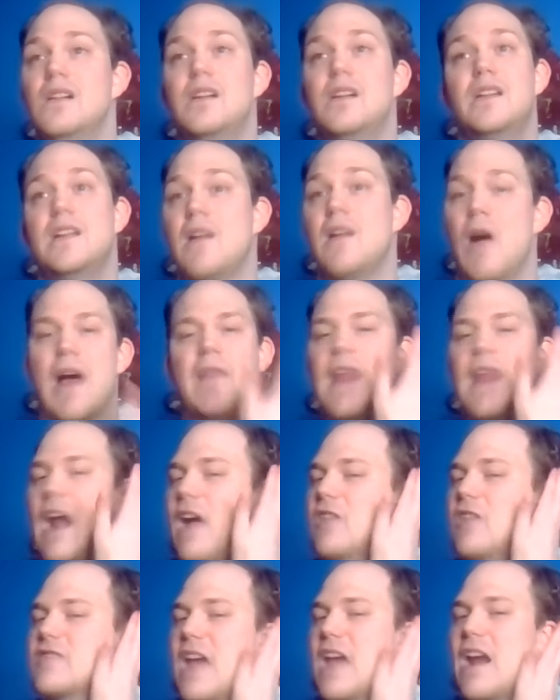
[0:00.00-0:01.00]
you know, and then
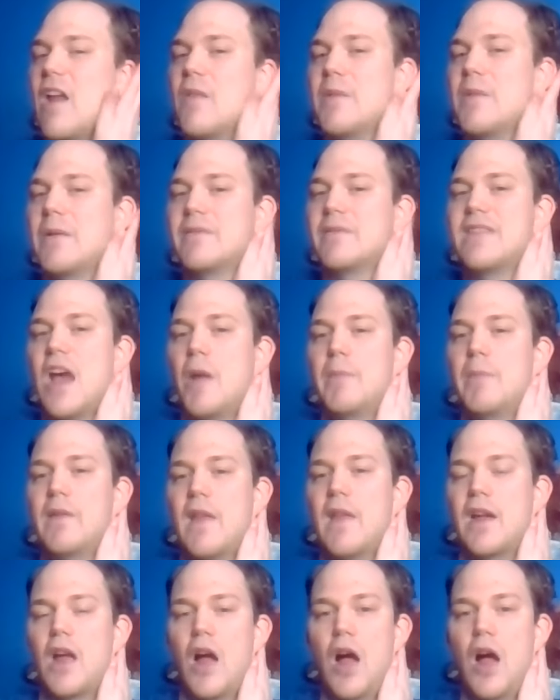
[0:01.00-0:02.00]
I also had other people tell me,
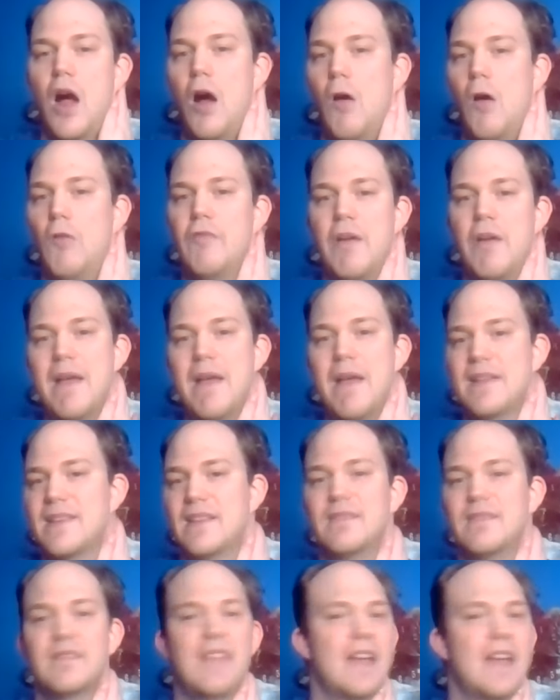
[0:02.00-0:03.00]
like, oh, they're
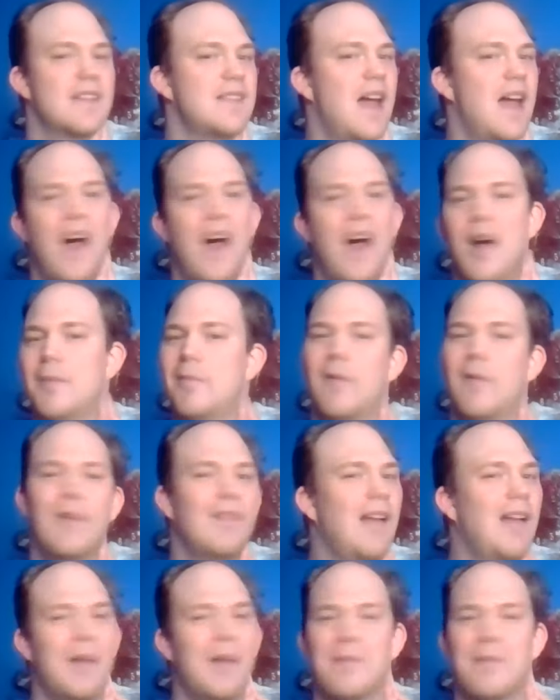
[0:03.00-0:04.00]
messing things up.
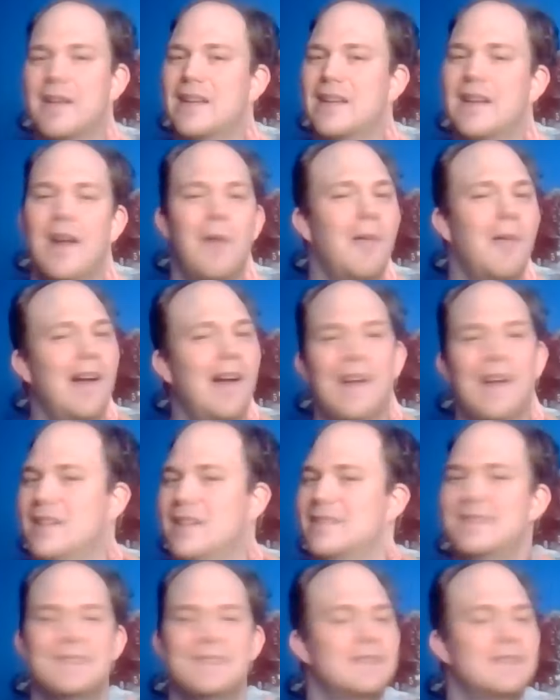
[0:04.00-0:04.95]
Or I'm like, you know what?